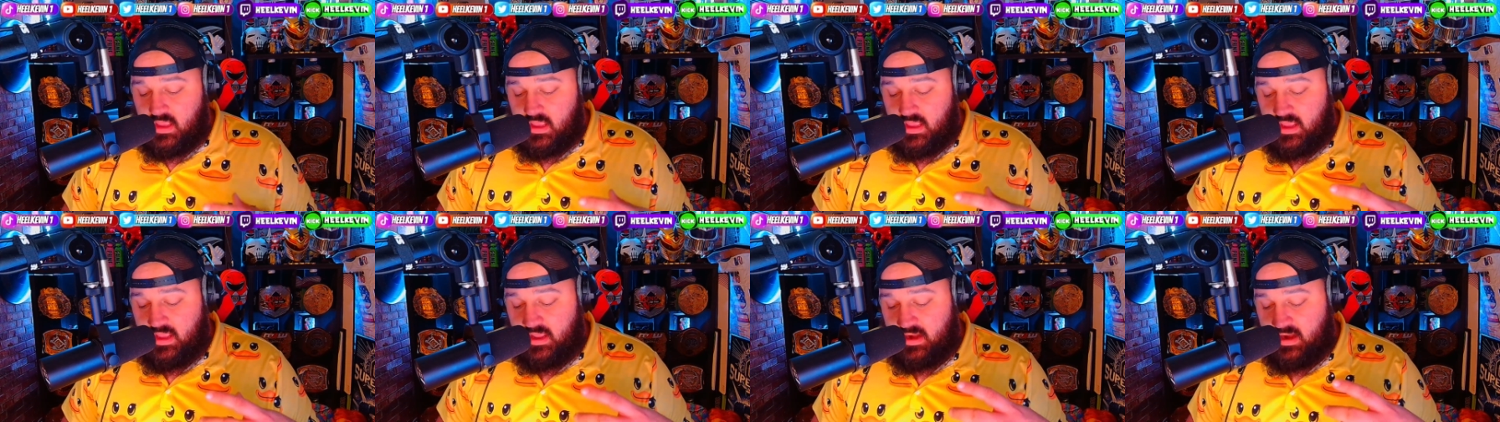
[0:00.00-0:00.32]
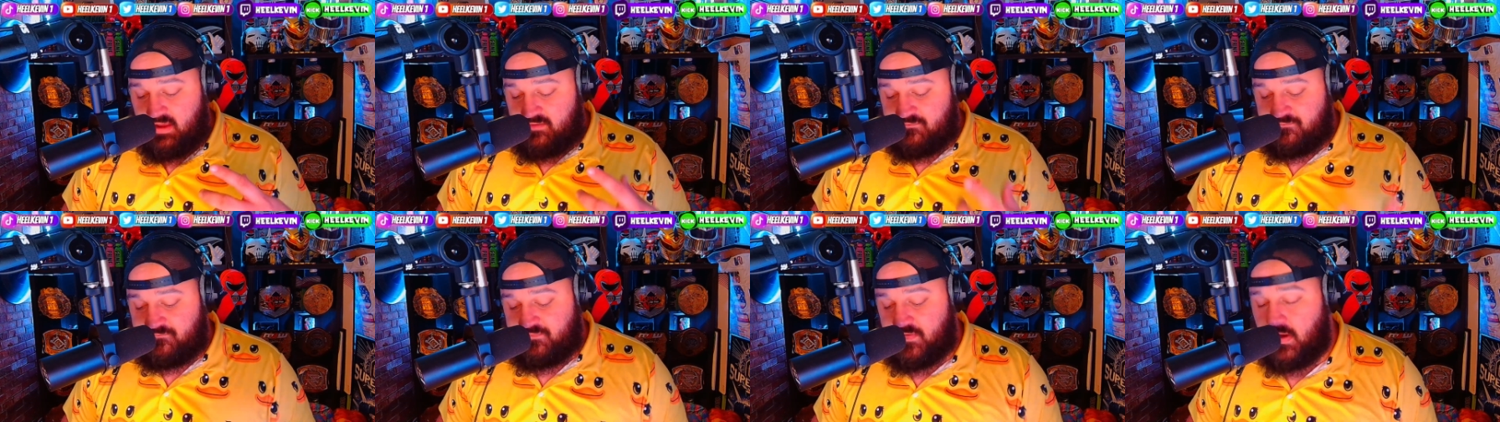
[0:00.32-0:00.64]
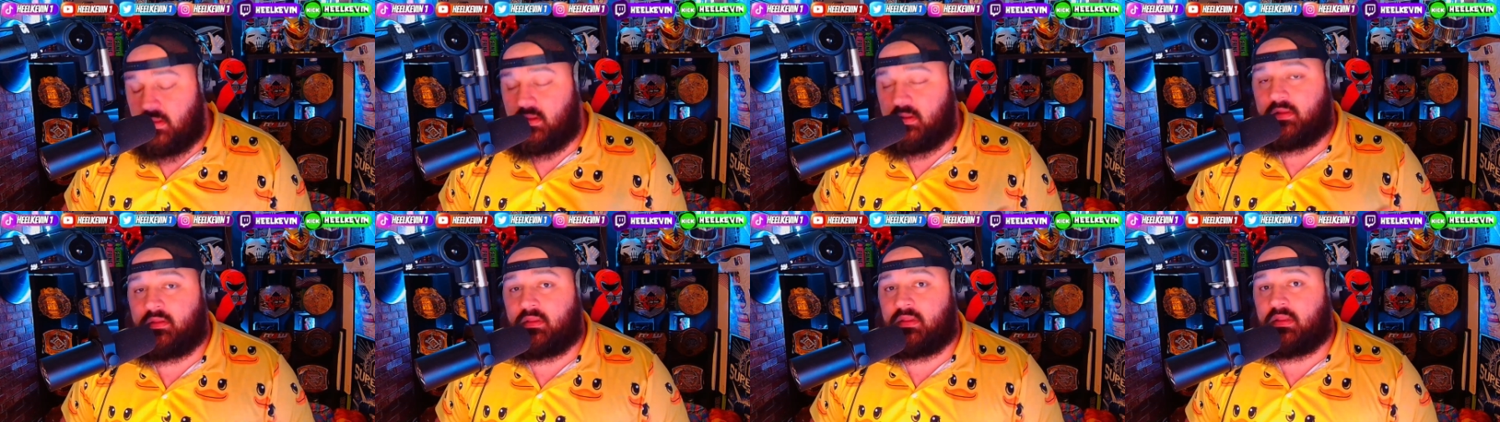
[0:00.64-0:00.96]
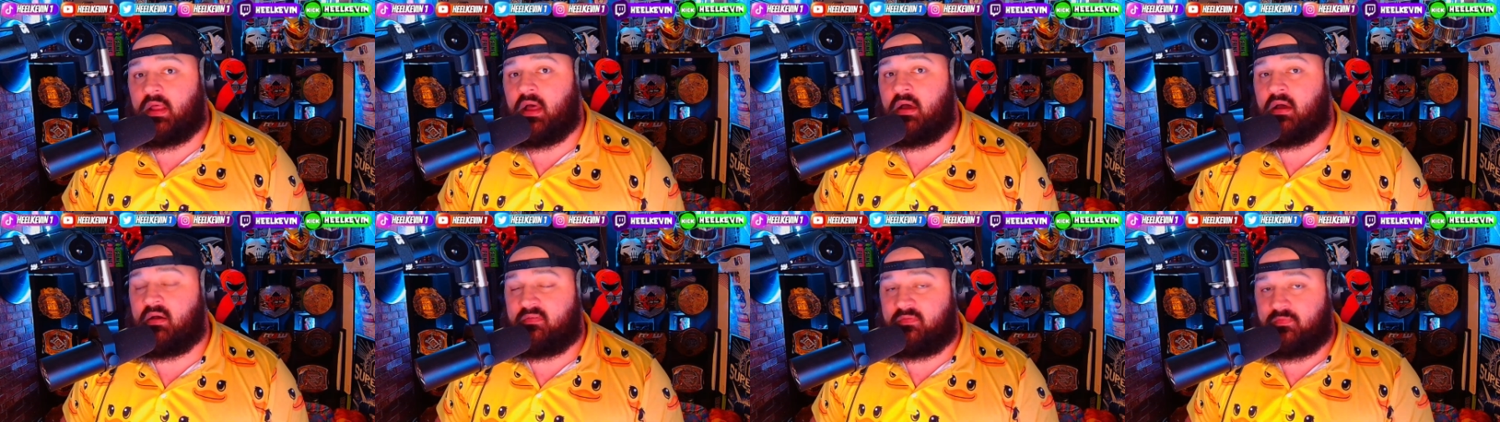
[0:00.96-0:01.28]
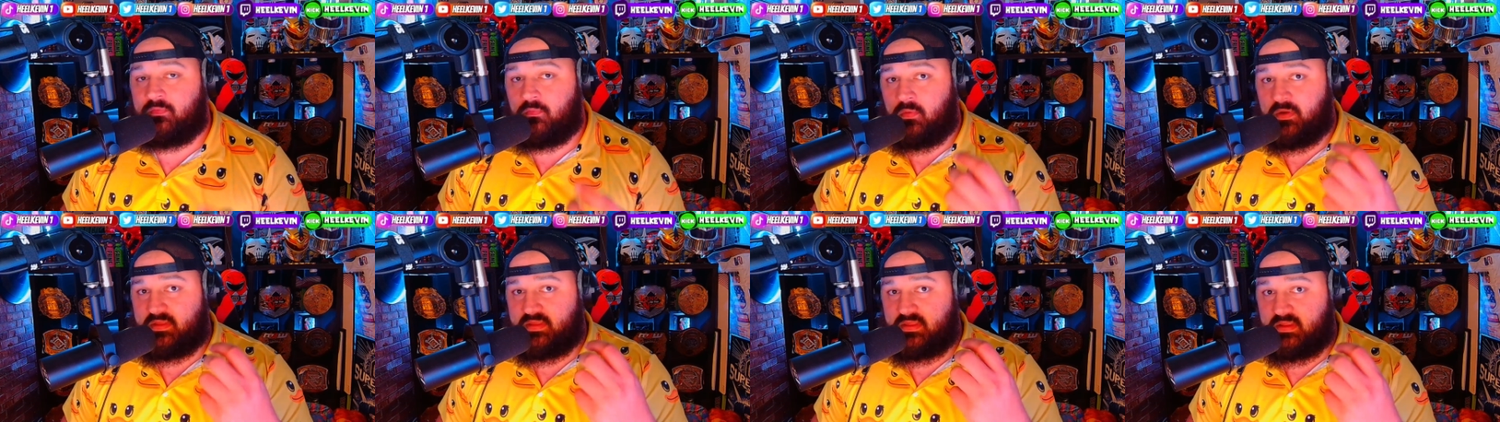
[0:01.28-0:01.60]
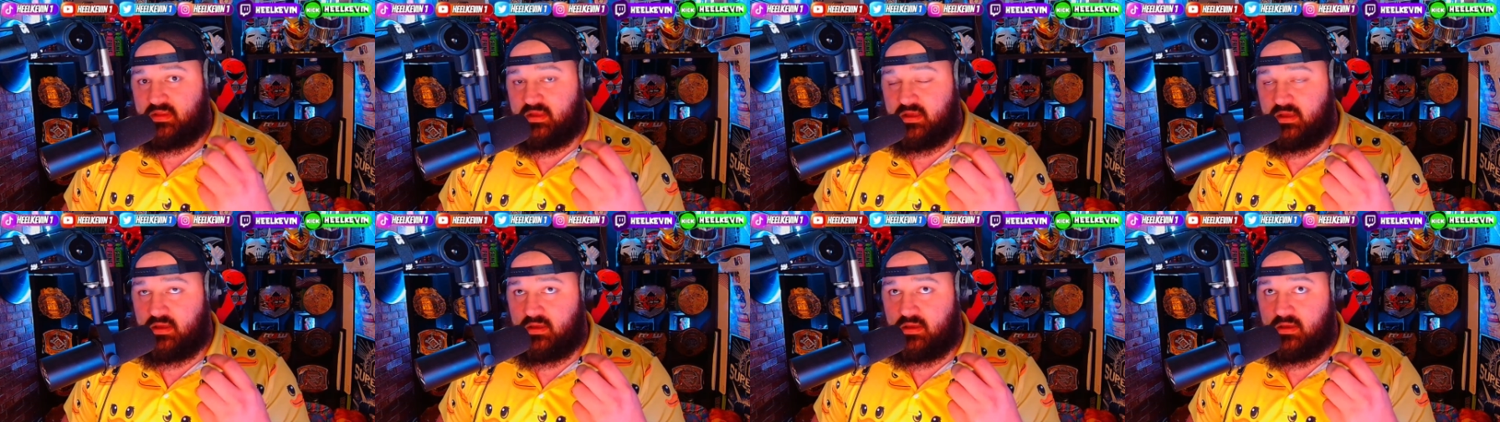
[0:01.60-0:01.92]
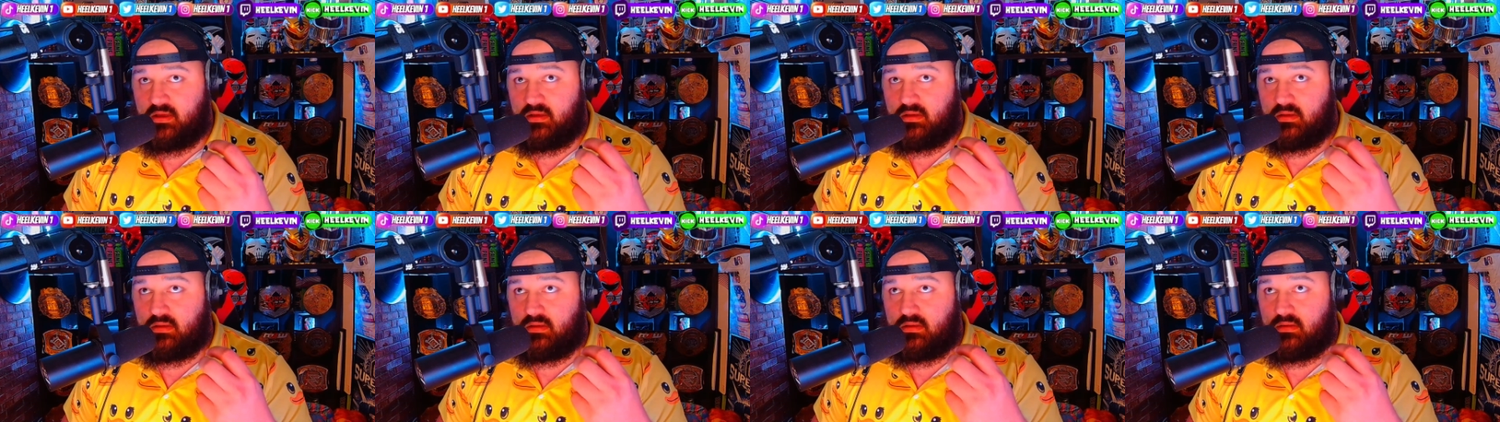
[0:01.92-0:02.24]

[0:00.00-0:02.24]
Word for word: and I fell in love with the